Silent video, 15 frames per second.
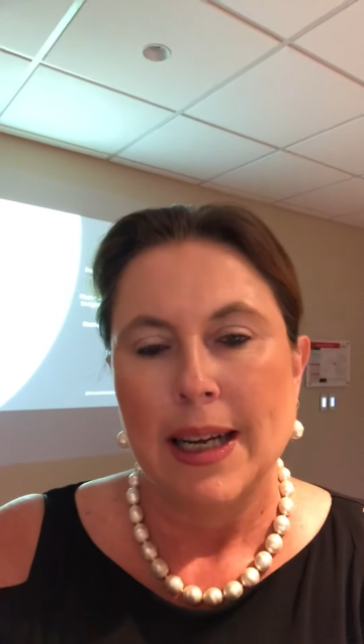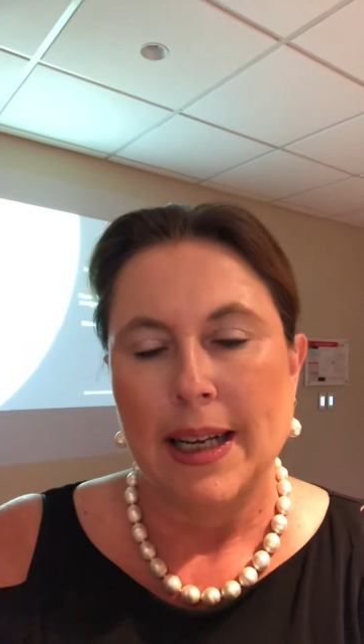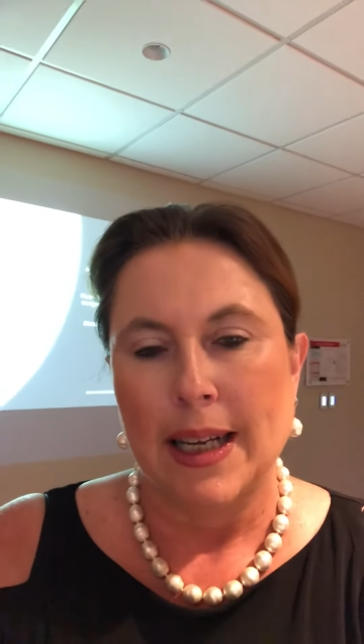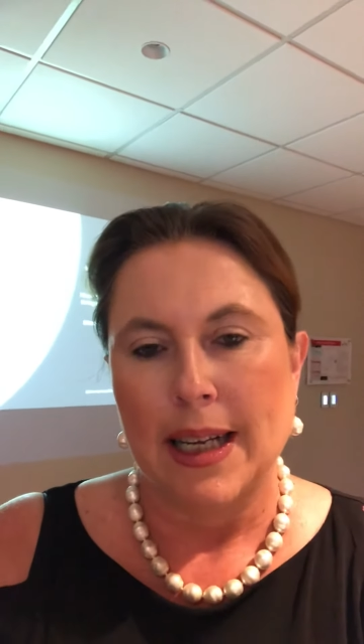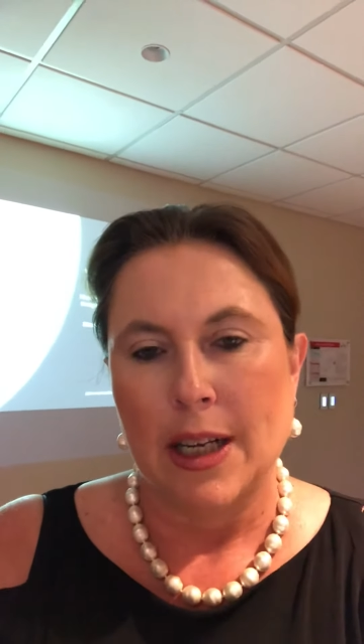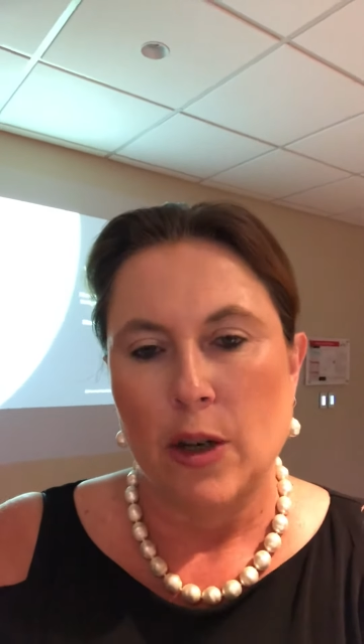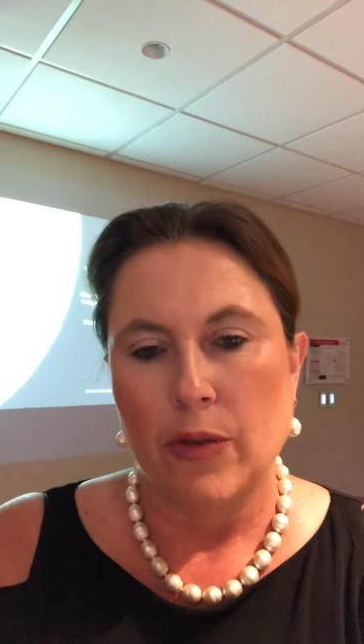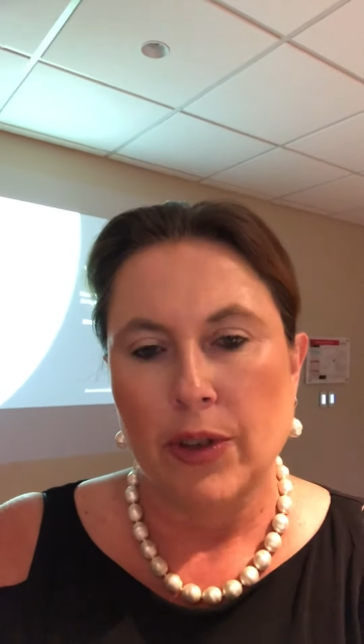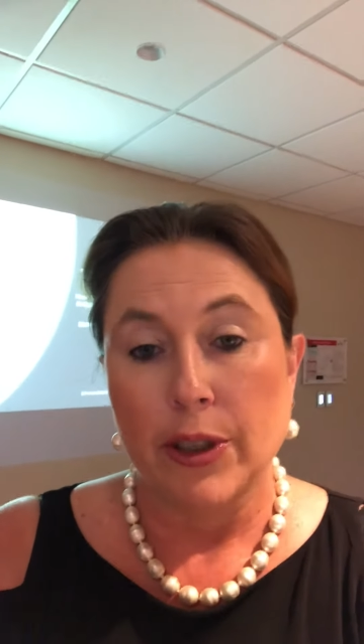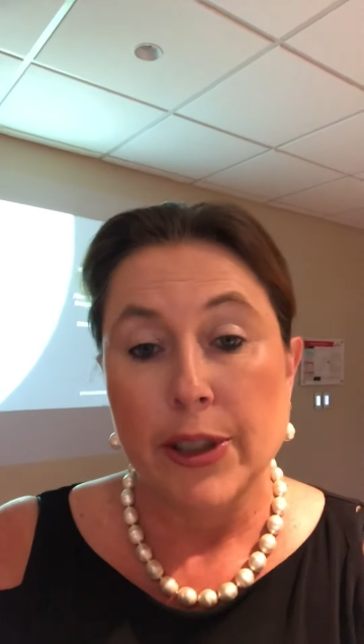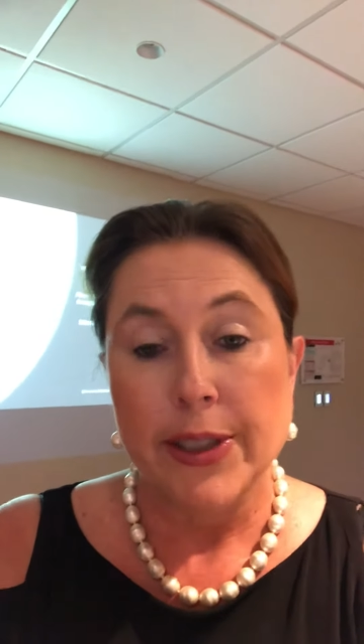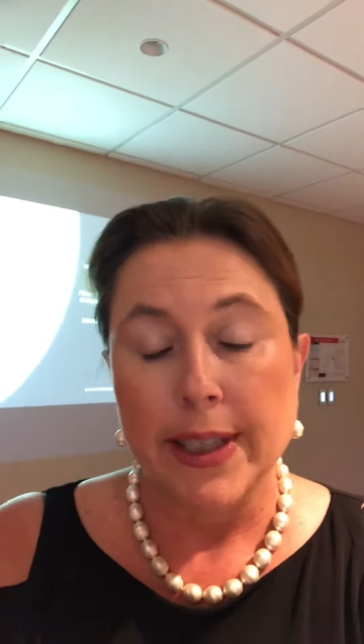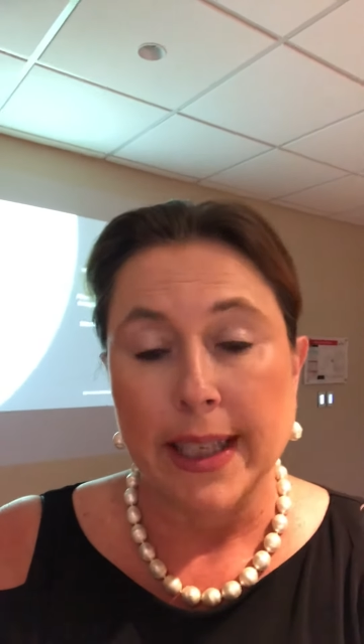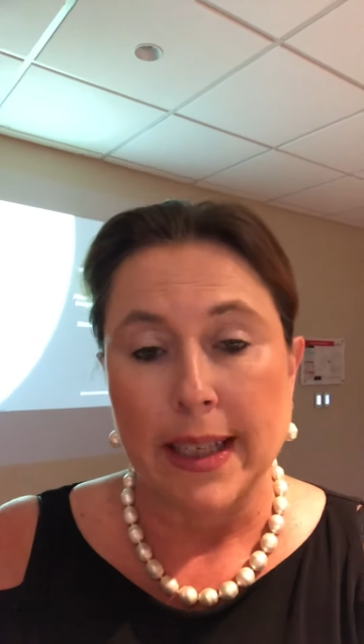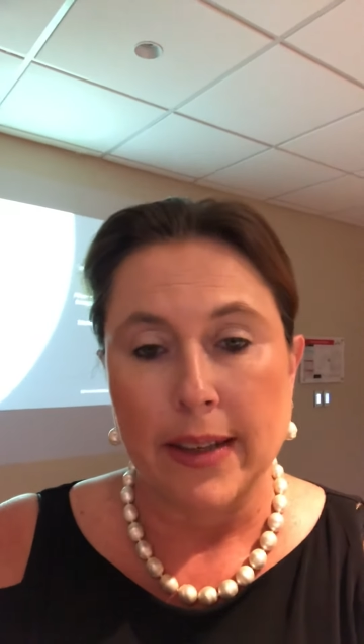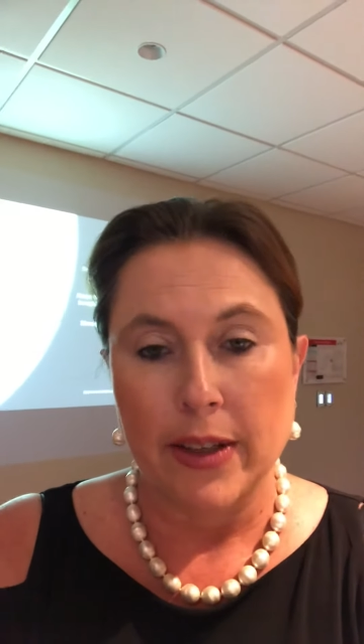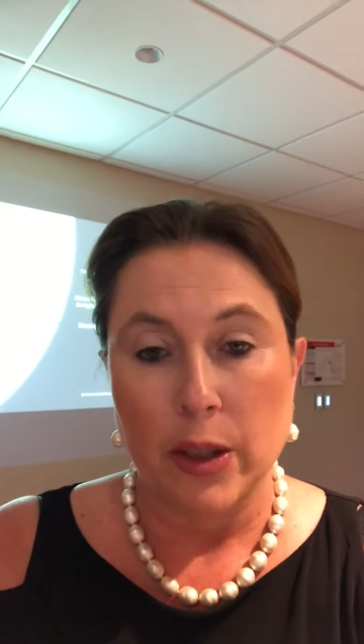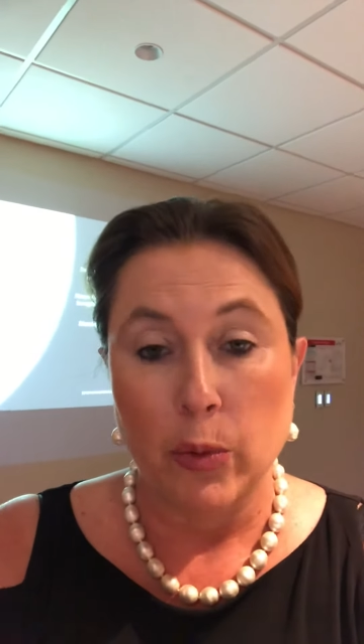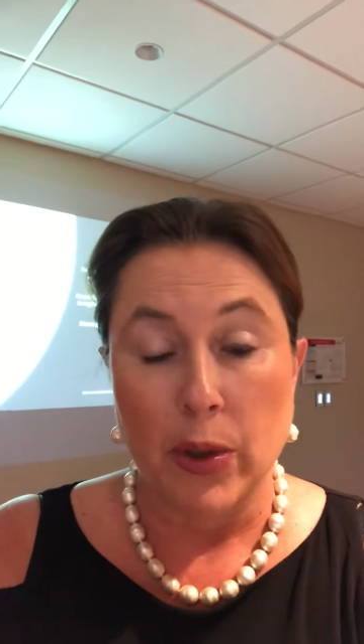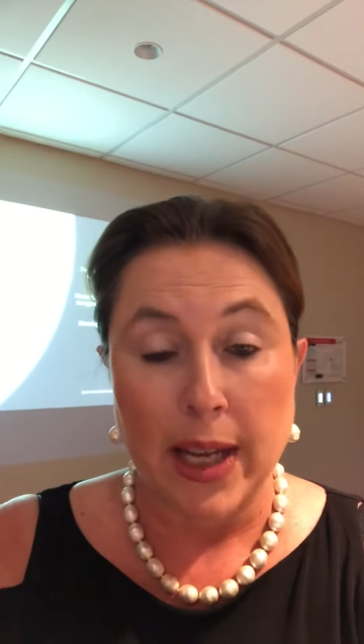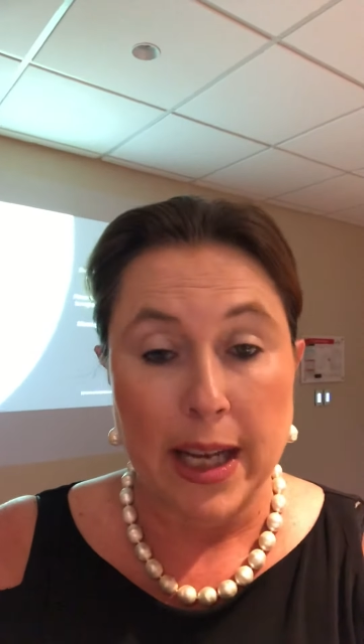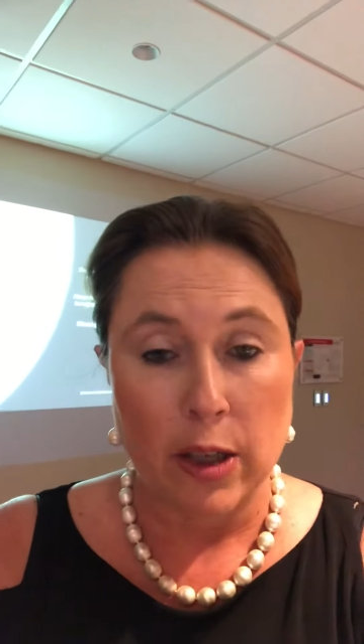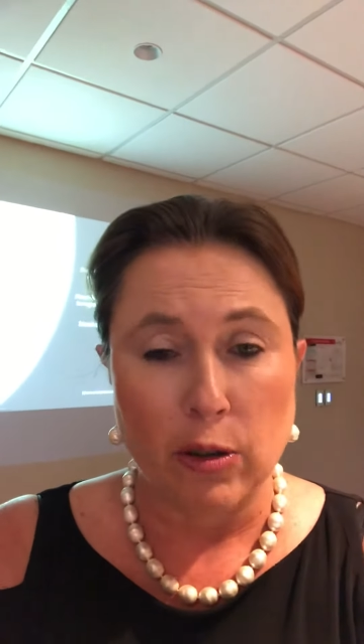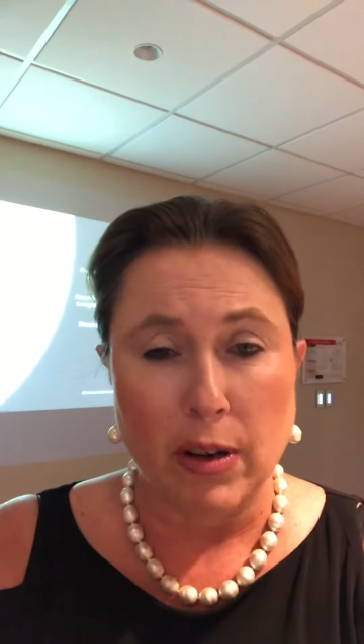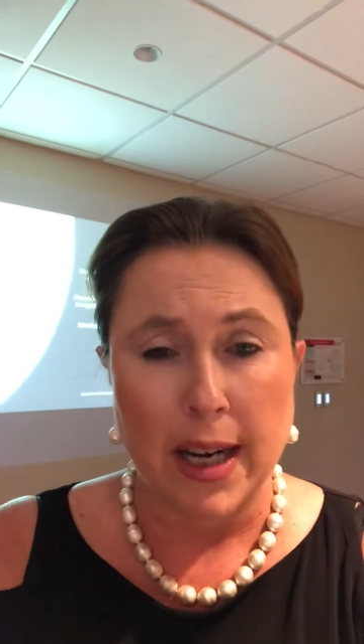uh, of losing the without